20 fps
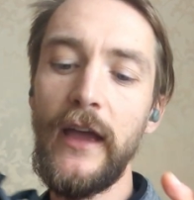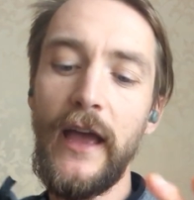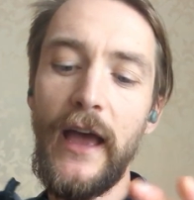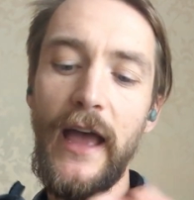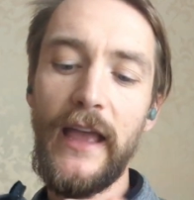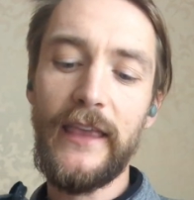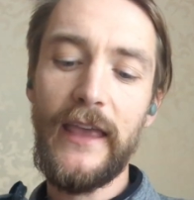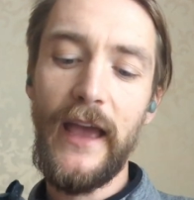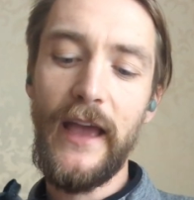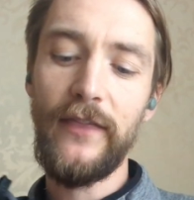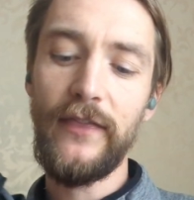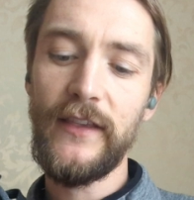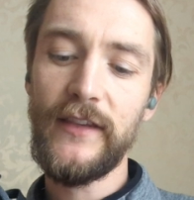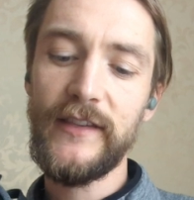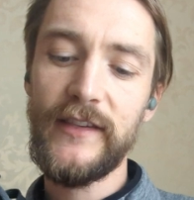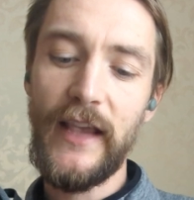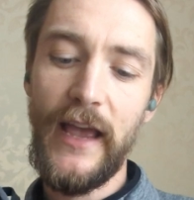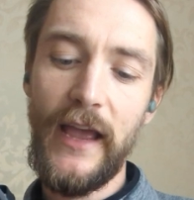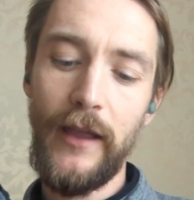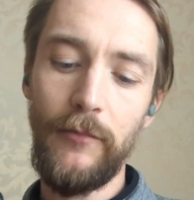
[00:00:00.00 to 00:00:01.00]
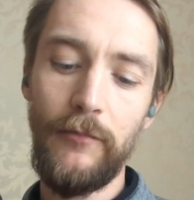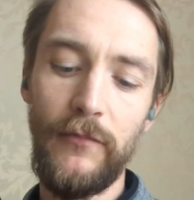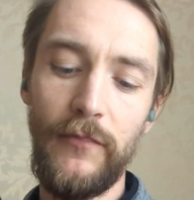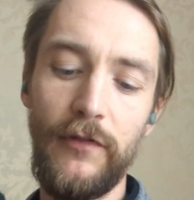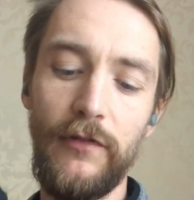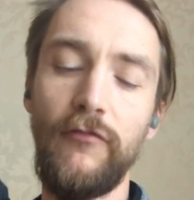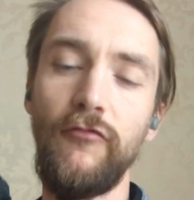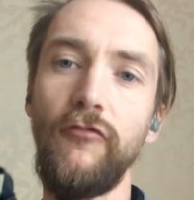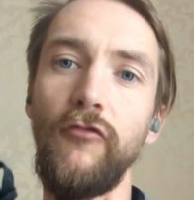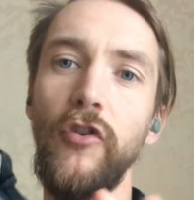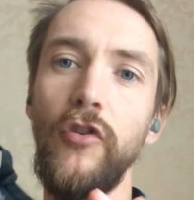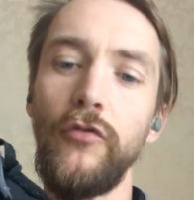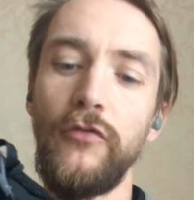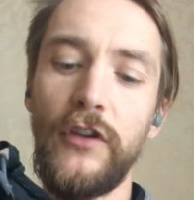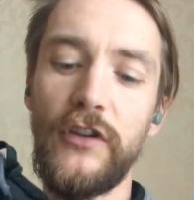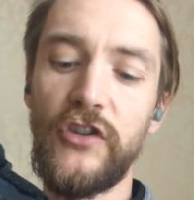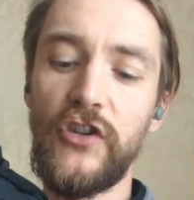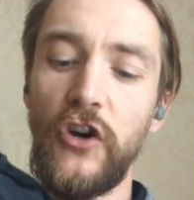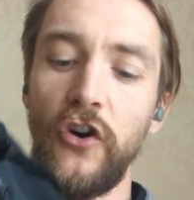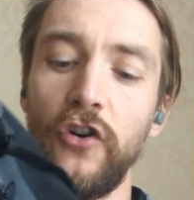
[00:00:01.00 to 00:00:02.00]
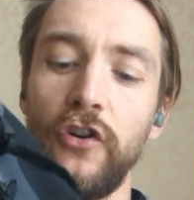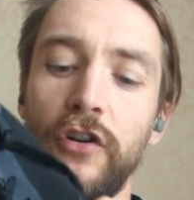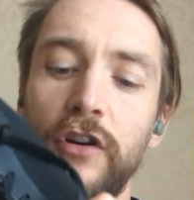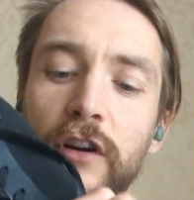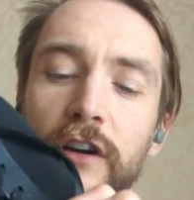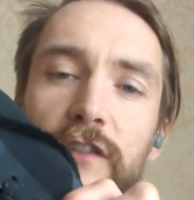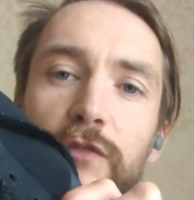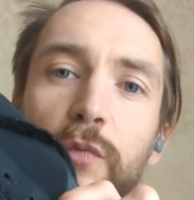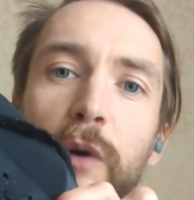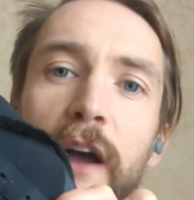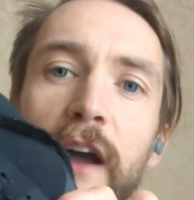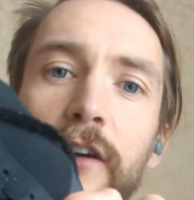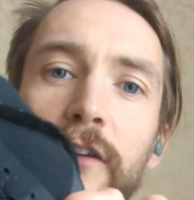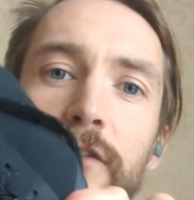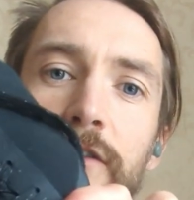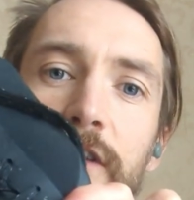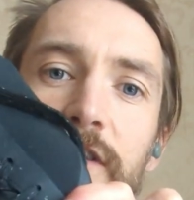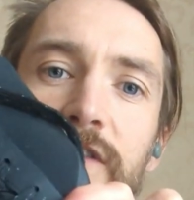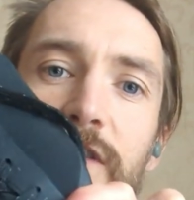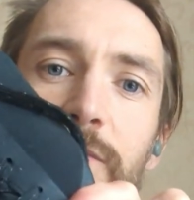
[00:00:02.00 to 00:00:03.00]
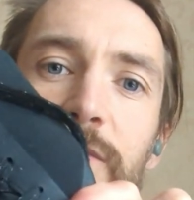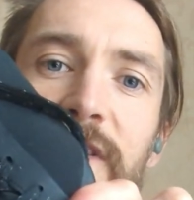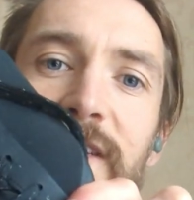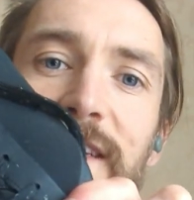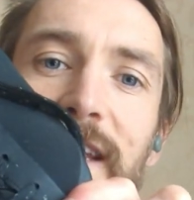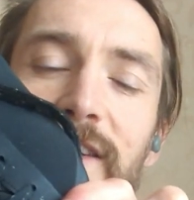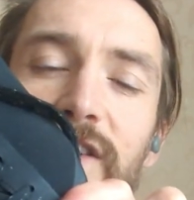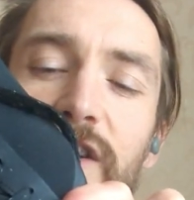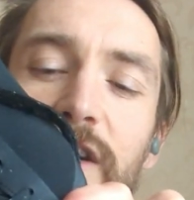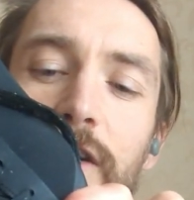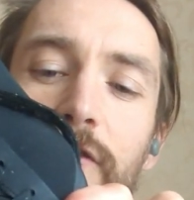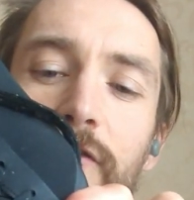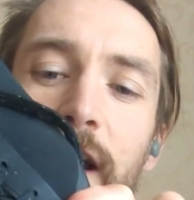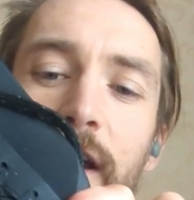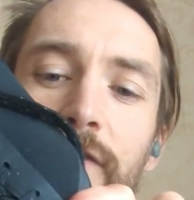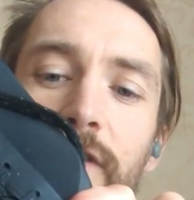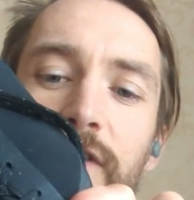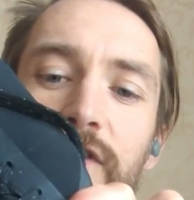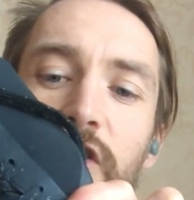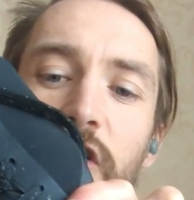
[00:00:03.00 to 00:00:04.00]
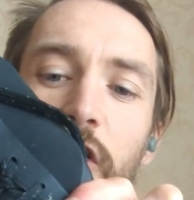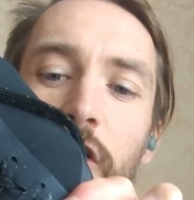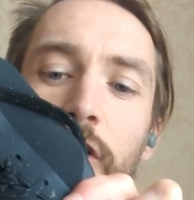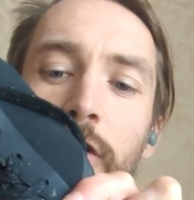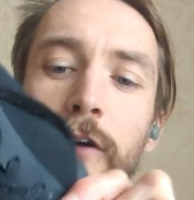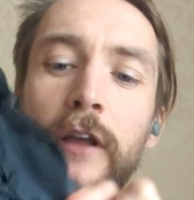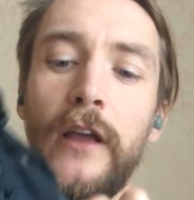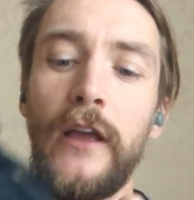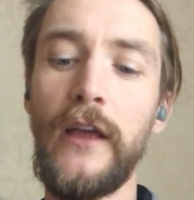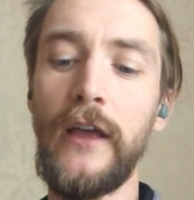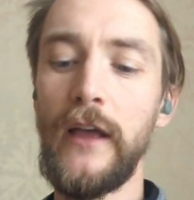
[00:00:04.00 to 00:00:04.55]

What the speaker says: Again, the same through the tongue as well. There's some stitching around the tongues.